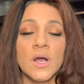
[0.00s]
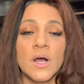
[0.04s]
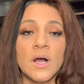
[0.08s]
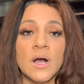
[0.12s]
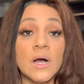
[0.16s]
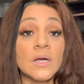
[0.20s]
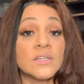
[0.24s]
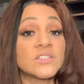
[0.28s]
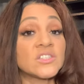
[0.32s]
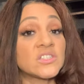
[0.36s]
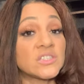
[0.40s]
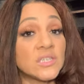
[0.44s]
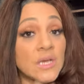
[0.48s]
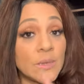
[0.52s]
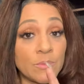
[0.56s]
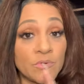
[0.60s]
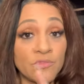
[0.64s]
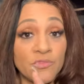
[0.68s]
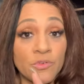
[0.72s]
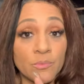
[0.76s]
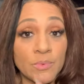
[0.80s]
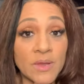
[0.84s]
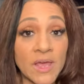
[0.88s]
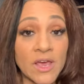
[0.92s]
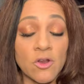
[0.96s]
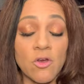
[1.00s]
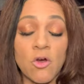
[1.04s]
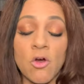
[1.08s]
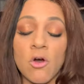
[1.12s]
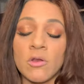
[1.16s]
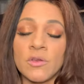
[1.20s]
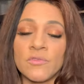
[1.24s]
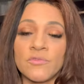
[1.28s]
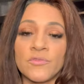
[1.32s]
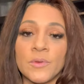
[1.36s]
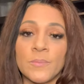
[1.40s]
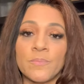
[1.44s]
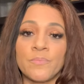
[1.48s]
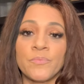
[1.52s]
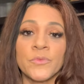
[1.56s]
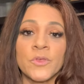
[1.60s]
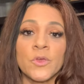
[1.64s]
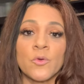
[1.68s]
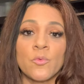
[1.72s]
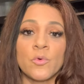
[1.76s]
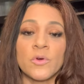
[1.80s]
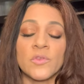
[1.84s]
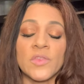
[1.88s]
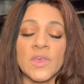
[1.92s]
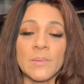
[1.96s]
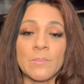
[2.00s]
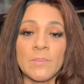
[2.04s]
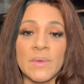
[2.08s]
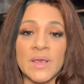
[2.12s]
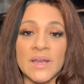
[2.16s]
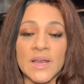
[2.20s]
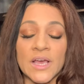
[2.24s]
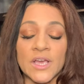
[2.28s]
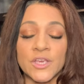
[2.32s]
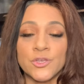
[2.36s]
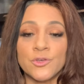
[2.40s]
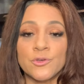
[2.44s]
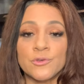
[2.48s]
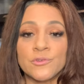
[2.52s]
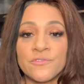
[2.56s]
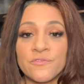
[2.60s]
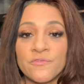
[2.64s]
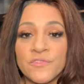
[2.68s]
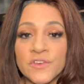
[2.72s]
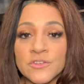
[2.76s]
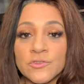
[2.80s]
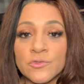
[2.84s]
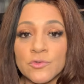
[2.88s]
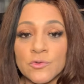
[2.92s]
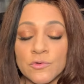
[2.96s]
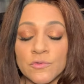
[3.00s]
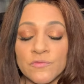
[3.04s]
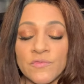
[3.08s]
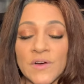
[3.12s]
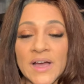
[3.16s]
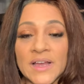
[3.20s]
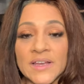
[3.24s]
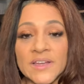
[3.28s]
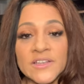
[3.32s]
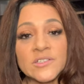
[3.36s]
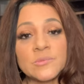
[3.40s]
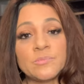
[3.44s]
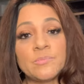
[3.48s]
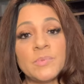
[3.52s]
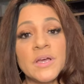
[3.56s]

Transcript: uh, some of them, not all of them, where they may not use physical violence,